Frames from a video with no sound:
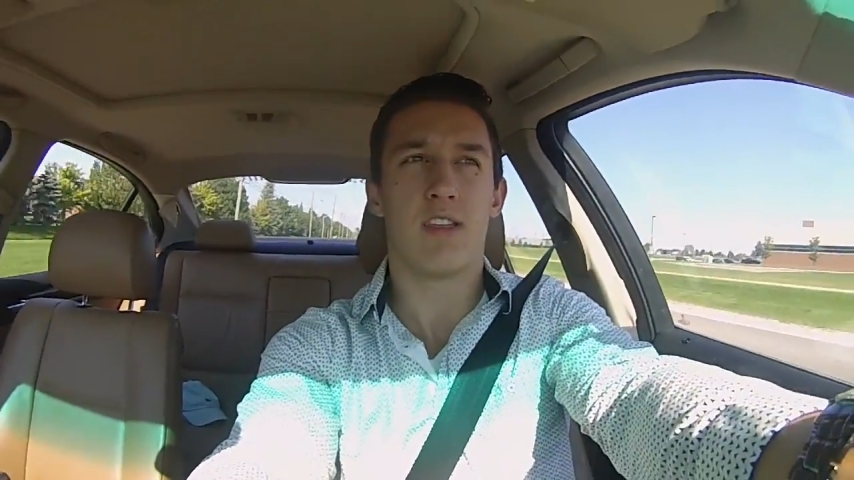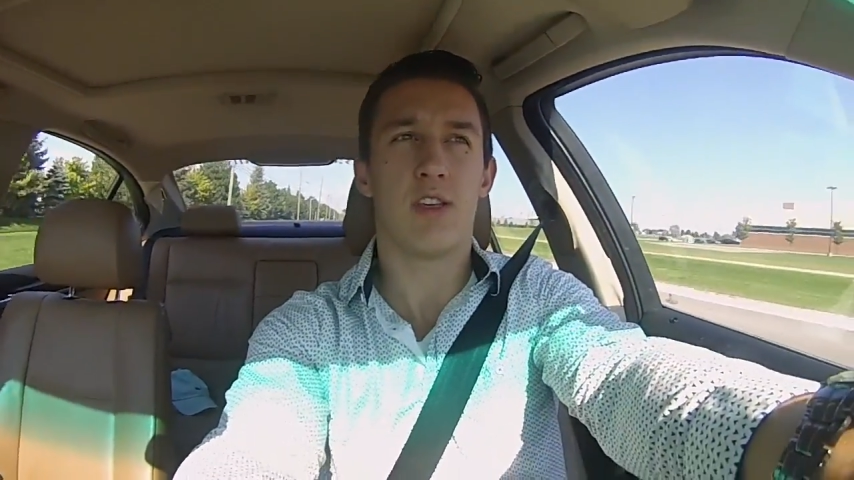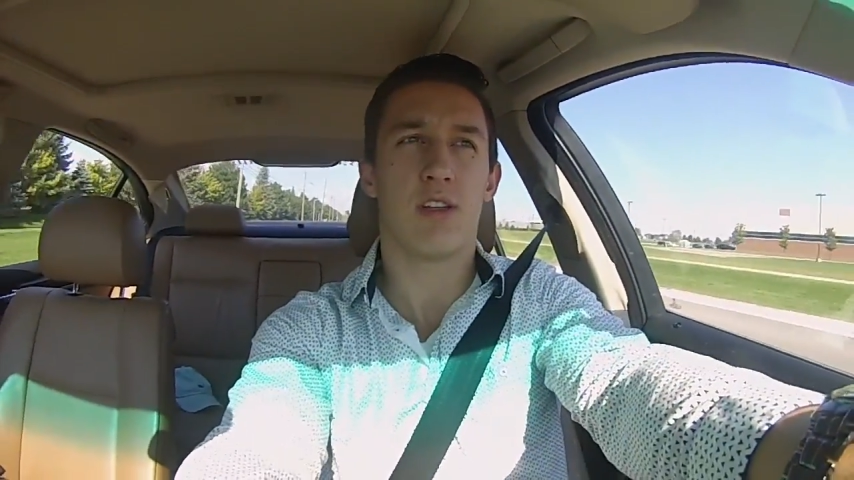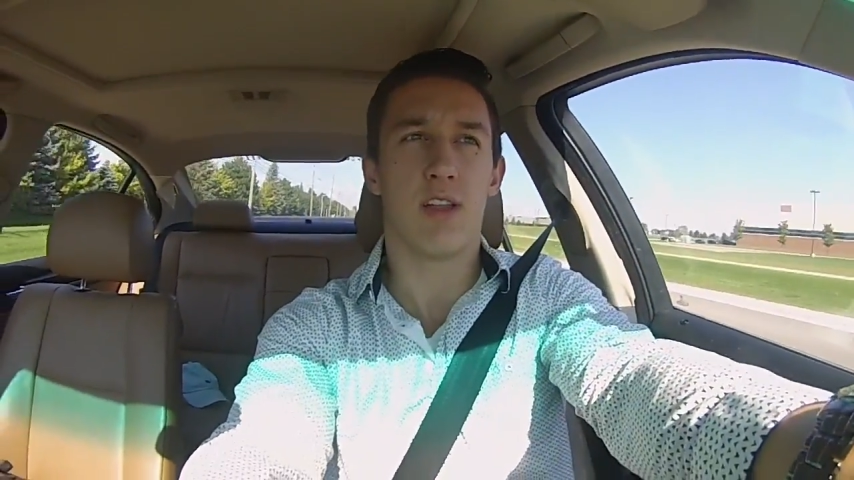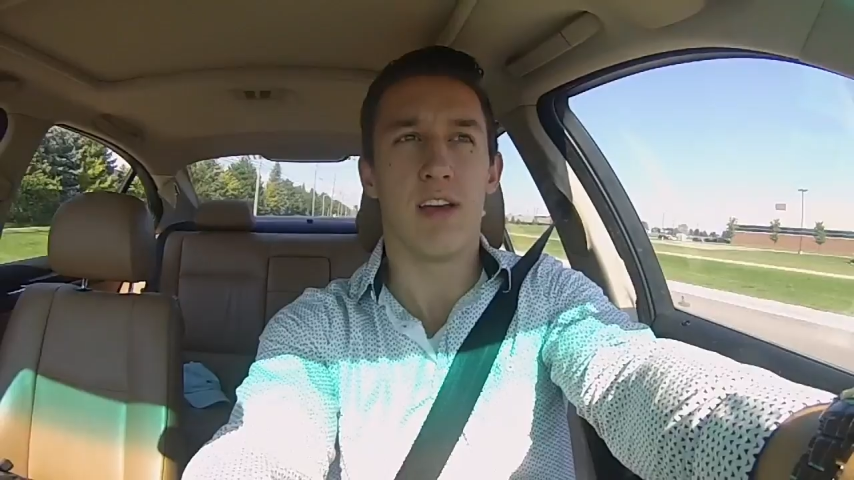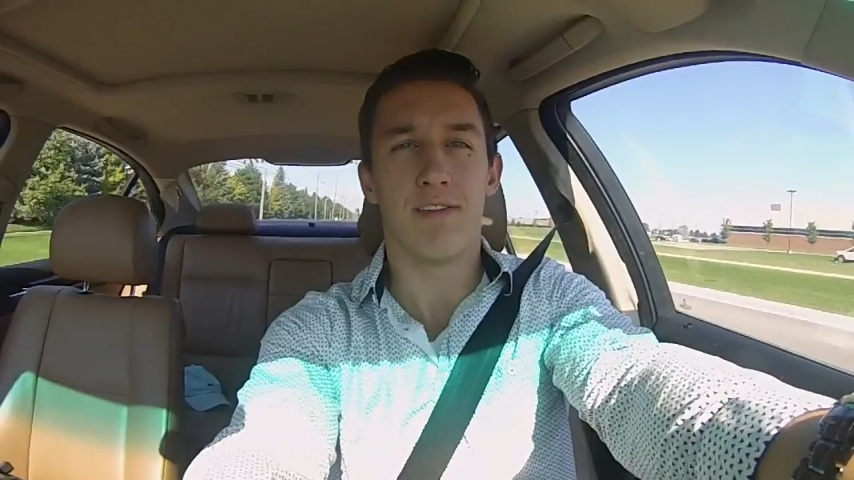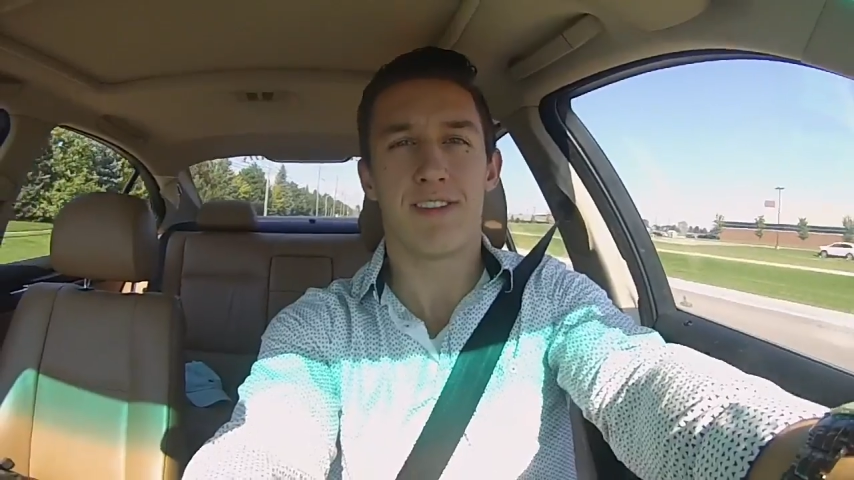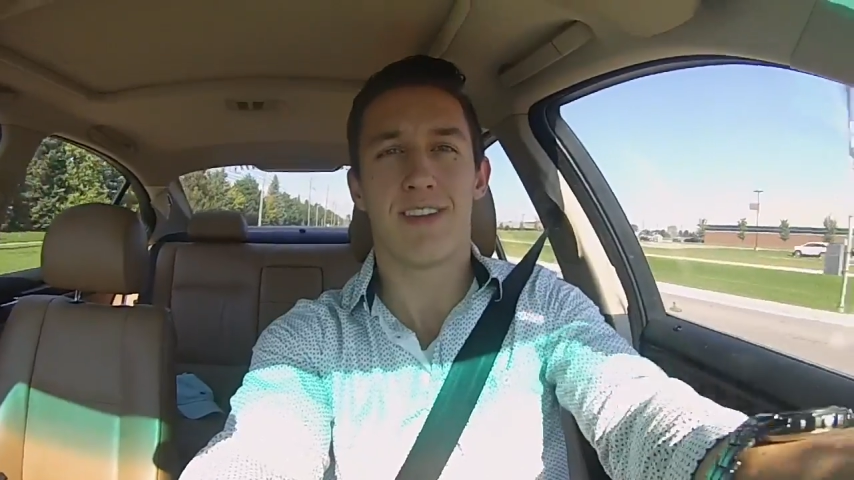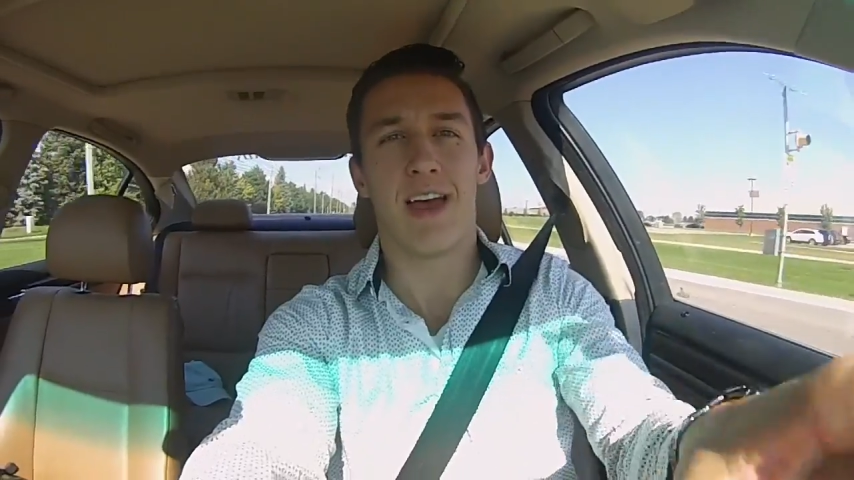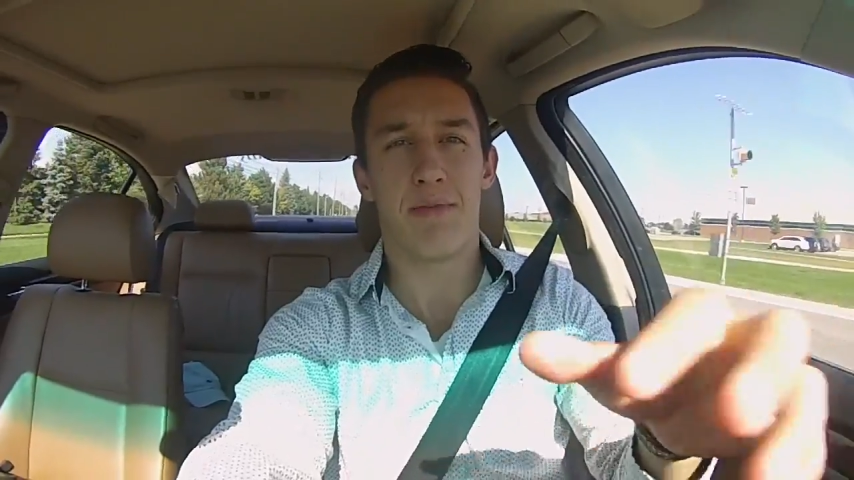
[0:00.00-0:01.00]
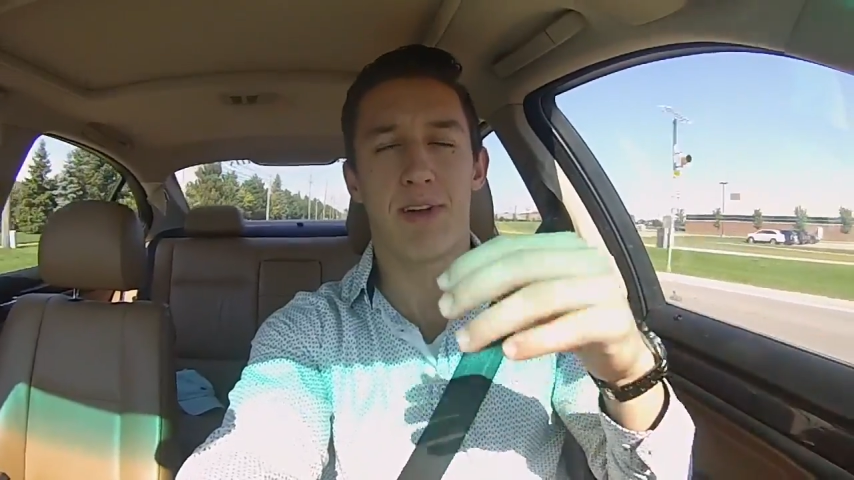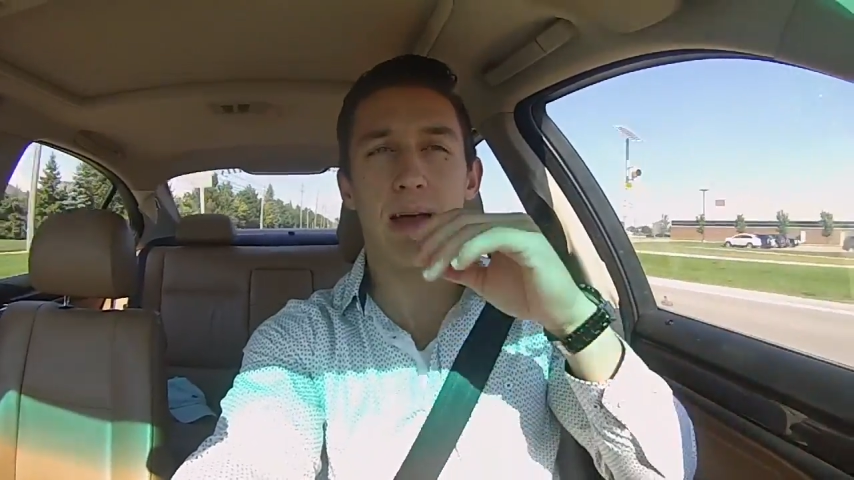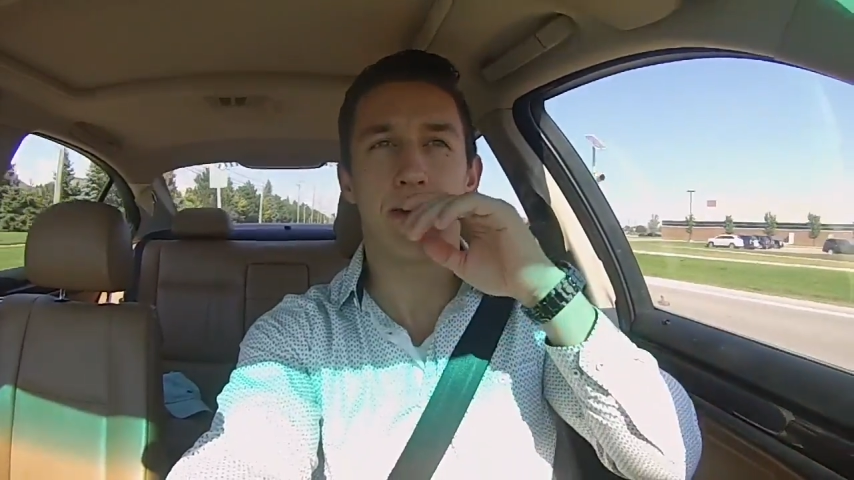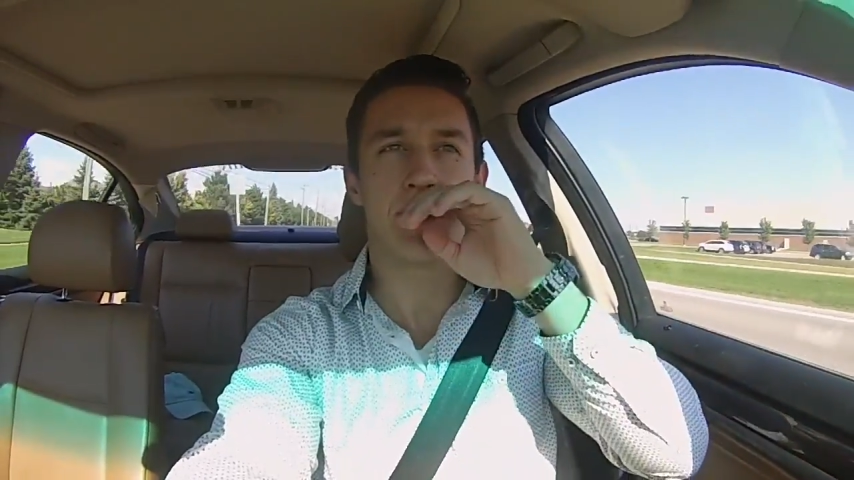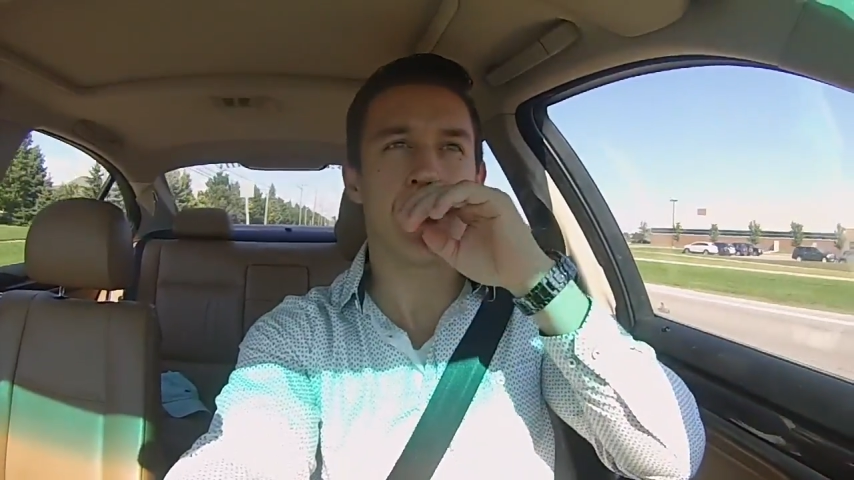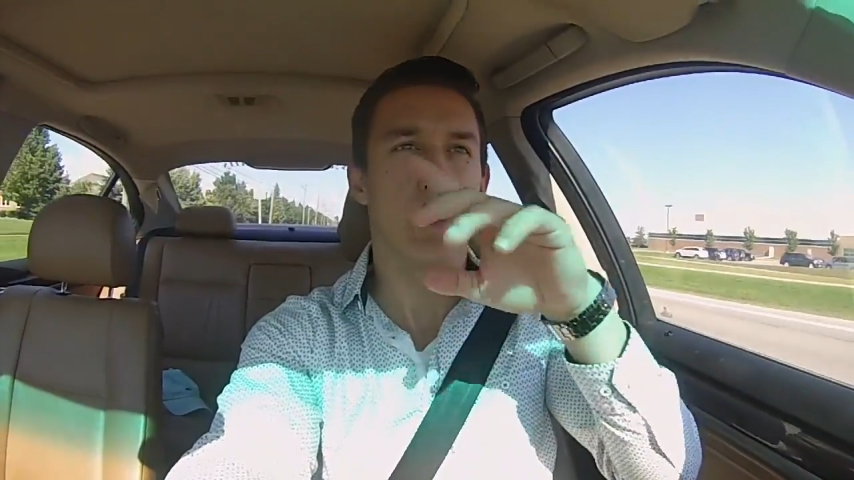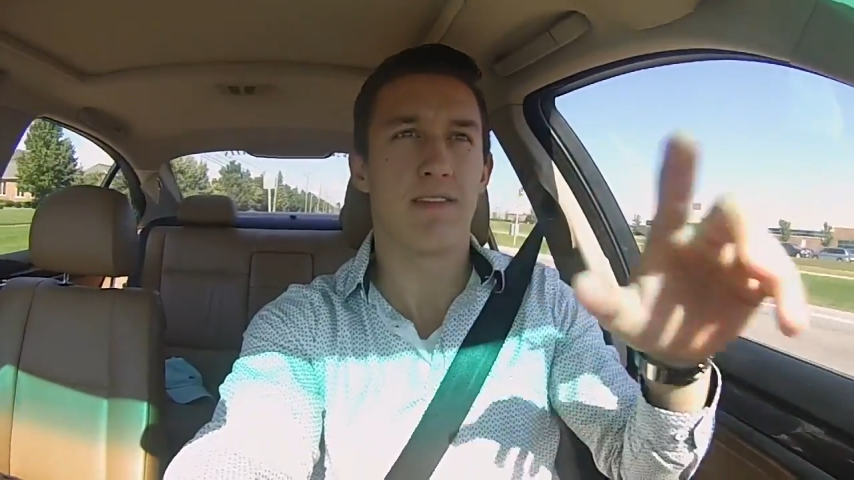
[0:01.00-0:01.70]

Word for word: you'll live. I promise you'll